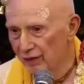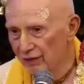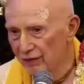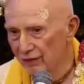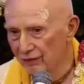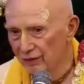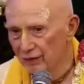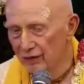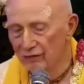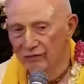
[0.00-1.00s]

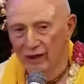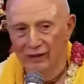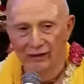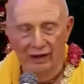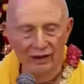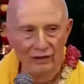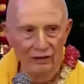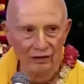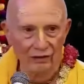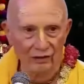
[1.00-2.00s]
Vaishnava are the
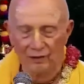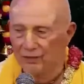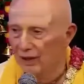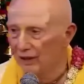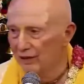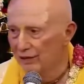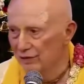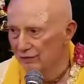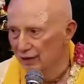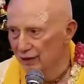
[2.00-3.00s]
foundation for the
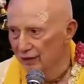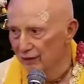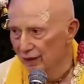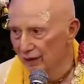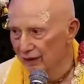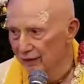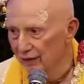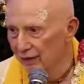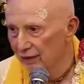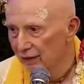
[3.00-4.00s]
practice of
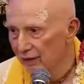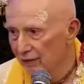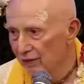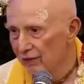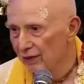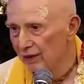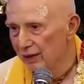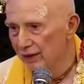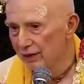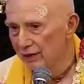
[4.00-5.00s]
bhakti, which
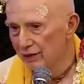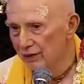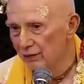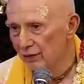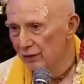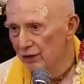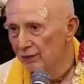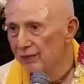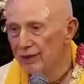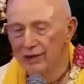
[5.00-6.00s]
leads, which
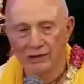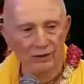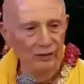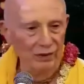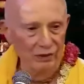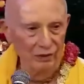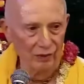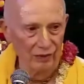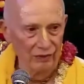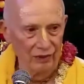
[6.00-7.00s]
completes the
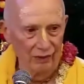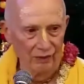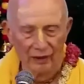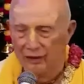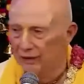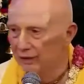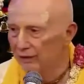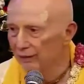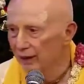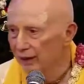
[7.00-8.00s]
principle of
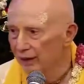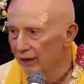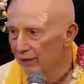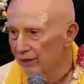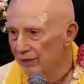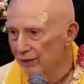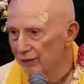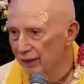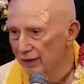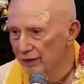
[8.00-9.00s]
Sambandha. And when
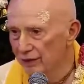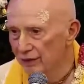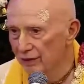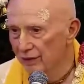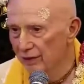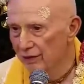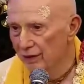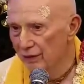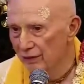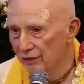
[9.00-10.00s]
Sambandha is, is
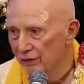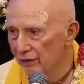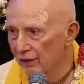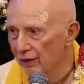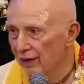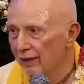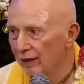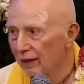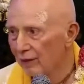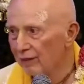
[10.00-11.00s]
understood,
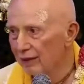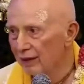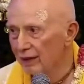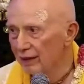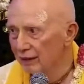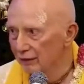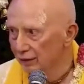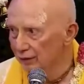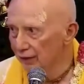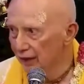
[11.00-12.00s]
then Avideya, or
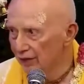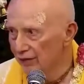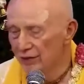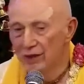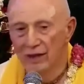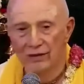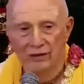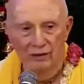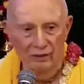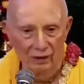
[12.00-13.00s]
the process,
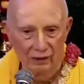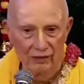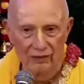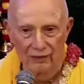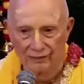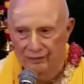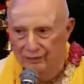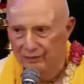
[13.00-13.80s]
actually works.